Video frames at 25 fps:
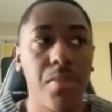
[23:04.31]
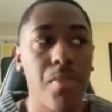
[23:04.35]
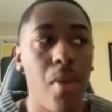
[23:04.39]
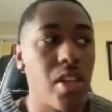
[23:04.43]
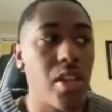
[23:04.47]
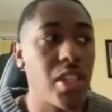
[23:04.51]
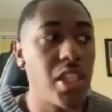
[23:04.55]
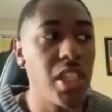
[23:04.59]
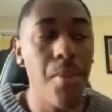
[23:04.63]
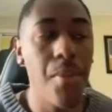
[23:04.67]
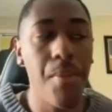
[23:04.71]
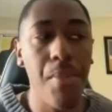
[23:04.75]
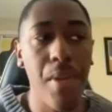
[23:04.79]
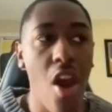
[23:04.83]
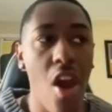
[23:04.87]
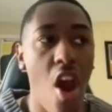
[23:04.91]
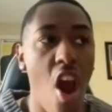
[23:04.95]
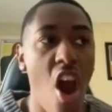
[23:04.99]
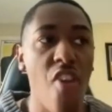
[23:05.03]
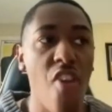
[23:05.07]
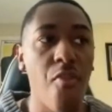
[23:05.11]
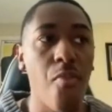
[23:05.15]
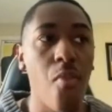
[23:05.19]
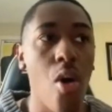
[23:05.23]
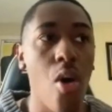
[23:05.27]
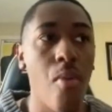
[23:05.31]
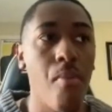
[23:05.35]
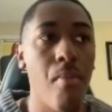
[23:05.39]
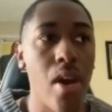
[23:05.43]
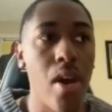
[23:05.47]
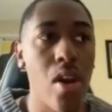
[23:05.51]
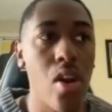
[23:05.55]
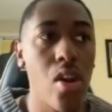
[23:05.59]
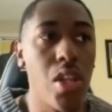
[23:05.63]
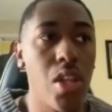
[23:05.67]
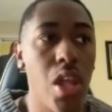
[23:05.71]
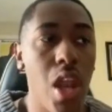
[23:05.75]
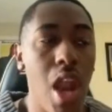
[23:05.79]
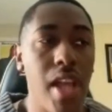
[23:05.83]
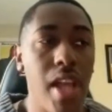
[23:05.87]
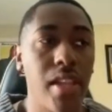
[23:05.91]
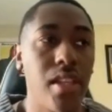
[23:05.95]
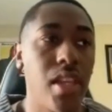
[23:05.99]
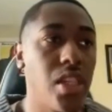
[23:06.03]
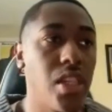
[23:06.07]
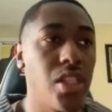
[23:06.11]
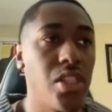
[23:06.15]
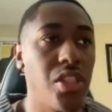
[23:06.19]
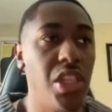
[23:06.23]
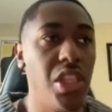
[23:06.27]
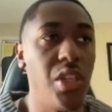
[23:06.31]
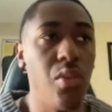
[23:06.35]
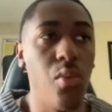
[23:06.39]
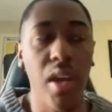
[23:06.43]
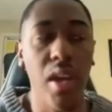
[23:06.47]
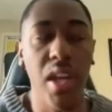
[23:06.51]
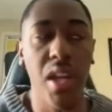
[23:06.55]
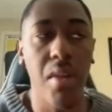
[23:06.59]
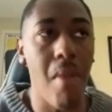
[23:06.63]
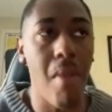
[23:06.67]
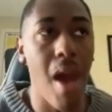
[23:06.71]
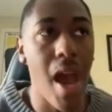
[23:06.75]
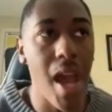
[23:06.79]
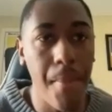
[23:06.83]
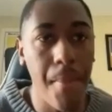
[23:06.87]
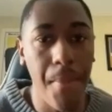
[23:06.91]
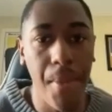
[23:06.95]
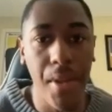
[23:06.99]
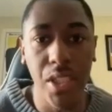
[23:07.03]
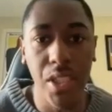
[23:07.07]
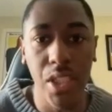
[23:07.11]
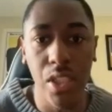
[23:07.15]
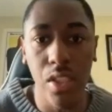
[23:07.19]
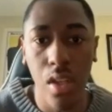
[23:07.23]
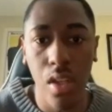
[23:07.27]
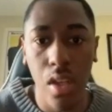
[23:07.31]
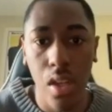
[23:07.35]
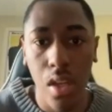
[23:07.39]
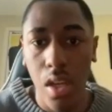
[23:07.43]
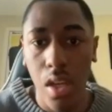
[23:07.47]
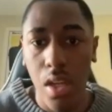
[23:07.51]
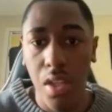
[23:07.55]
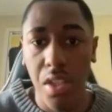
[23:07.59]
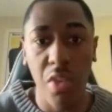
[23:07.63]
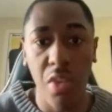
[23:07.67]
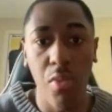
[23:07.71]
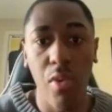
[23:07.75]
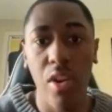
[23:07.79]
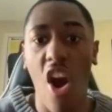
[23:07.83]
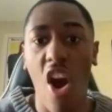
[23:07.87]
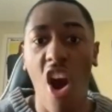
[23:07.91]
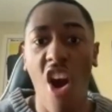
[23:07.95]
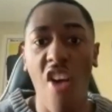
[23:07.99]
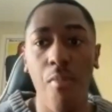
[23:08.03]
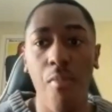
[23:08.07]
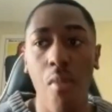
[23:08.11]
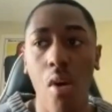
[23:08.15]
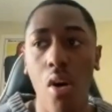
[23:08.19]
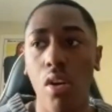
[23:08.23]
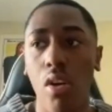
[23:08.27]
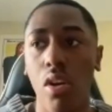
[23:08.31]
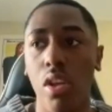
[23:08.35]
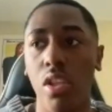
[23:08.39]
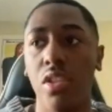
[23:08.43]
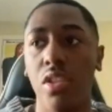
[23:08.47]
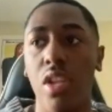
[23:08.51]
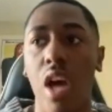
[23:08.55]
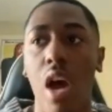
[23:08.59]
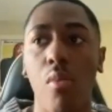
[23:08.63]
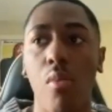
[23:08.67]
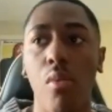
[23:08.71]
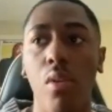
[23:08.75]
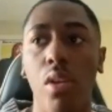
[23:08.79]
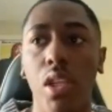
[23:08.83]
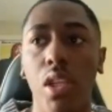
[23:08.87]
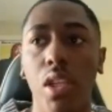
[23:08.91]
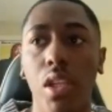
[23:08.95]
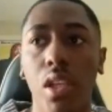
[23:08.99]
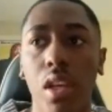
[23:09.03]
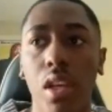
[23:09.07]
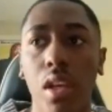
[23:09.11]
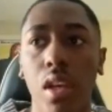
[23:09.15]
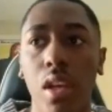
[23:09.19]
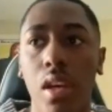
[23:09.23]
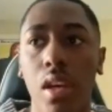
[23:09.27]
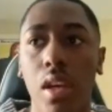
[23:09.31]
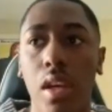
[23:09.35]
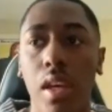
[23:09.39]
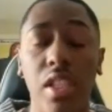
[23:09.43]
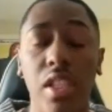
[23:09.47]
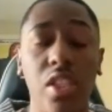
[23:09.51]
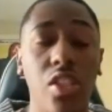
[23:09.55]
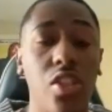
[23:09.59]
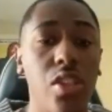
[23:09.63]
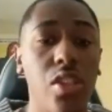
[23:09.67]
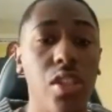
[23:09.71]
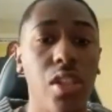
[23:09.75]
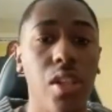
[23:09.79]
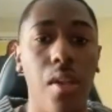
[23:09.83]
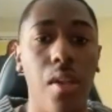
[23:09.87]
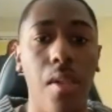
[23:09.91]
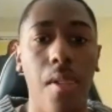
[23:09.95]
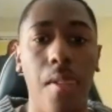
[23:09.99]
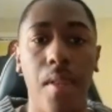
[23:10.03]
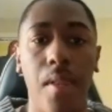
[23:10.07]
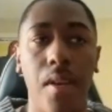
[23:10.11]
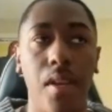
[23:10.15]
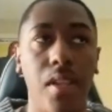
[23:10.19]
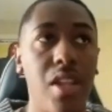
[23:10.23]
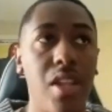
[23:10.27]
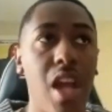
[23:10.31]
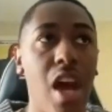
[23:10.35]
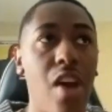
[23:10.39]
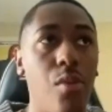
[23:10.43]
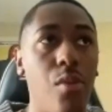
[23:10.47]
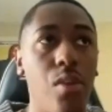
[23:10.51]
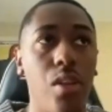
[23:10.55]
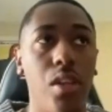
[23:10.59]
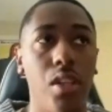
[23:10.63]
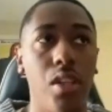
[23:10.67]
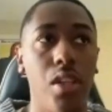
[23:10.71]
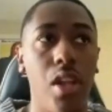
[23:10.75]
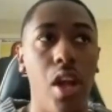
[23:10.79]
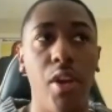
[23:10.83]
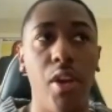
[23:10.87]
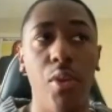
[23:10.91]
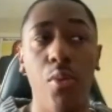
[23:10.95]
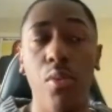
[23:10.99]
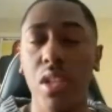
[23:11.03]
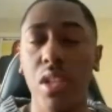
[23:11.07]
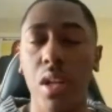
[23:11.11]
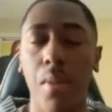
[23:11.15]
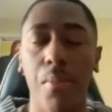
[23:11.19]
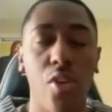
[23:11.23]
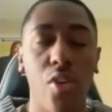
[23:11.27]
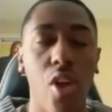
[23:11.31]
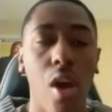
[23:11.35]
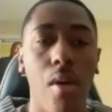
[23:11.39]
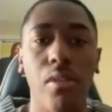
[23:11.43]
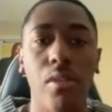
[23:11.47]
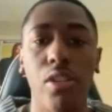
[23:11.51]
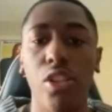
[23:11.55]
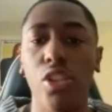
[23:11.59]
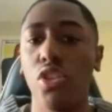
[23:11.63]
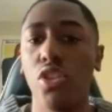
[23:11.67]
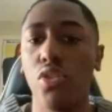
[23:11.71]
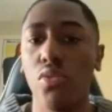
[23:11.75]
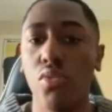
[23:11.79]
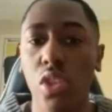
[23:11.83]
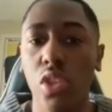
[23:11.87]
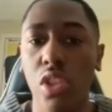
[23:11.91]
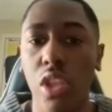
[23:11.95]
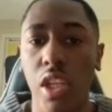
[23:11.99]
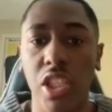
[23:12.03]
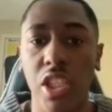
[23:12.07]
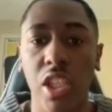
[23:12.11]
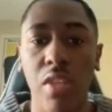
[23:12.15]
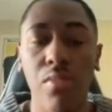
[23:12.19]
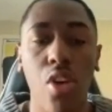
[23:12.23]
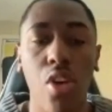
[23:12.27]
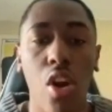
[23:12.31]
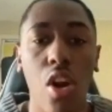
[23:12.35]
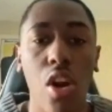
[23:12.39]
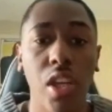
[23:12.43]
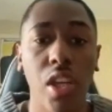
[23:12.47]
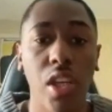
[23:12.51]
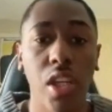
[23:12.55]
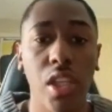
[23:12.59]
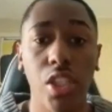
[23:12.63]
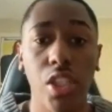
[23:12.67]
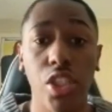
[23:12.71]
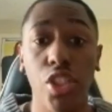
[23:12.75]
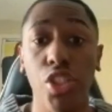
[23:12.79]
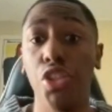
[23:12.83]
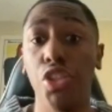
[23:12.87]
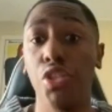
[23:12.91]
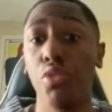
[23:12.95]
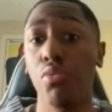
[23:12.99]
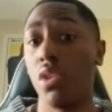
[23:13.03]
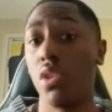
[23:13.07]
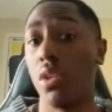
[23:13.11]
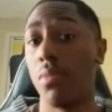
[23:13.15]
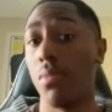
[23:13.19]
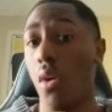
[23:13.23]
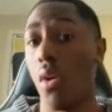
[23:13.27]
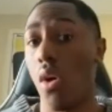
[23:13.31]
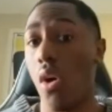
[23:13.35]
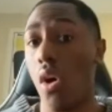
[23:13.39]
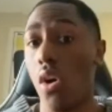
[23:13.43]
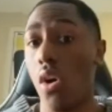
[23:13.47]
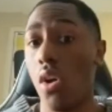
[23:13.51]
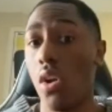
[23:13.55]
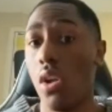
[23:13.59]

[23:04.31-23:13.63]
He could play off ball better than I think D Wade, in my opinion. D Wade off ball is not really he's good. He's not he wasn't a predominant shooter. Like James Harden could shoot the ball.